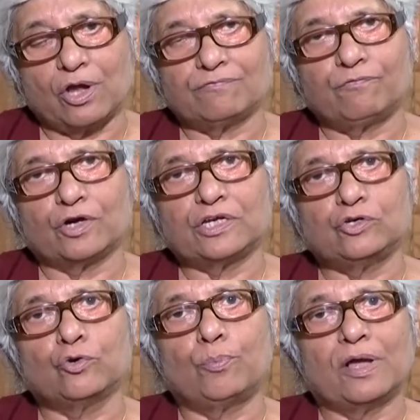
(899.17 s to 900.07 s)
got
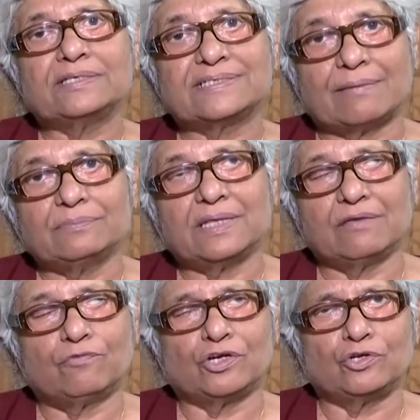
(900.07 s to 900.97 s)
42 point
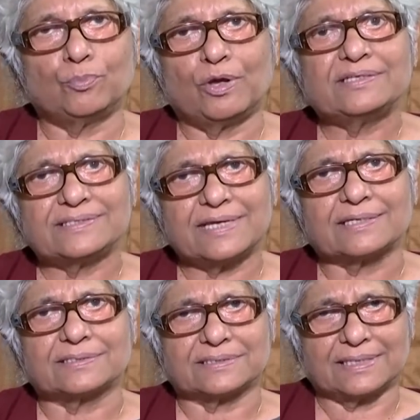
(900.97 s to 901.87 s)
something,
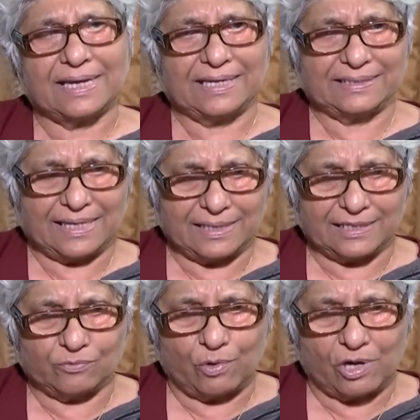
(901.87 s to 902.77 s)
42.6, I think it